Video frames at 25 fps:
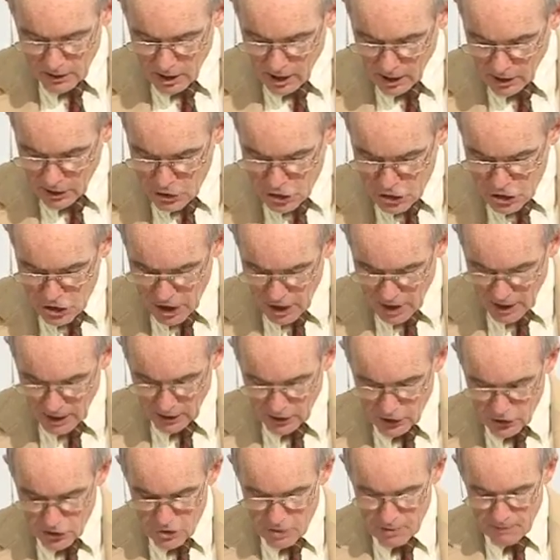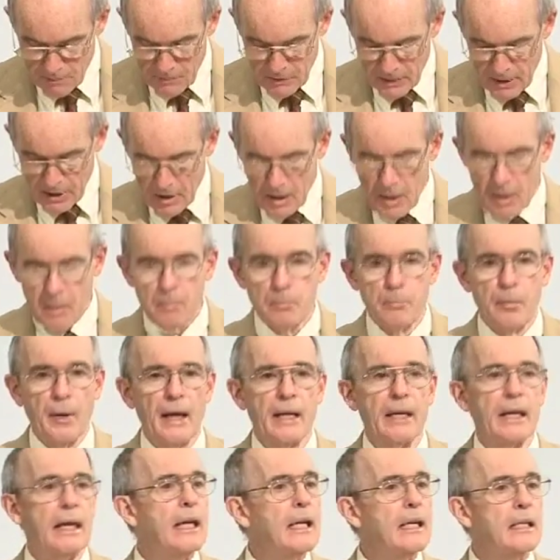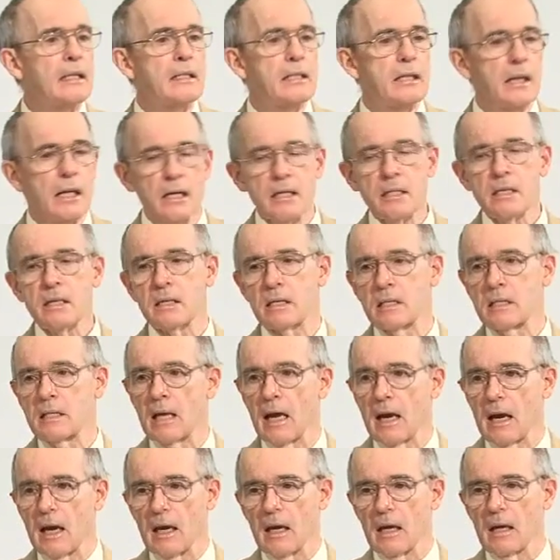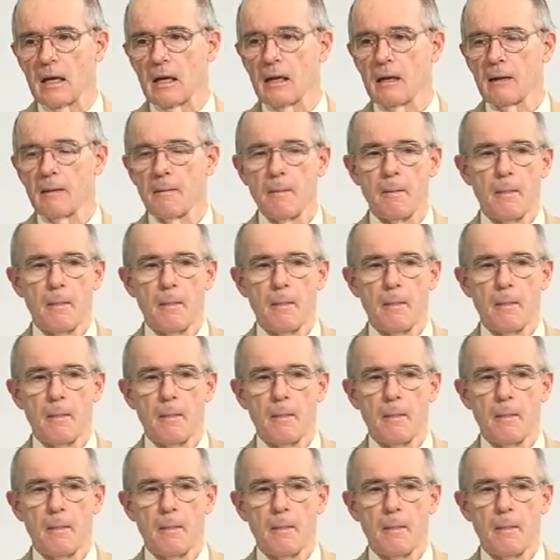are changed, but he does say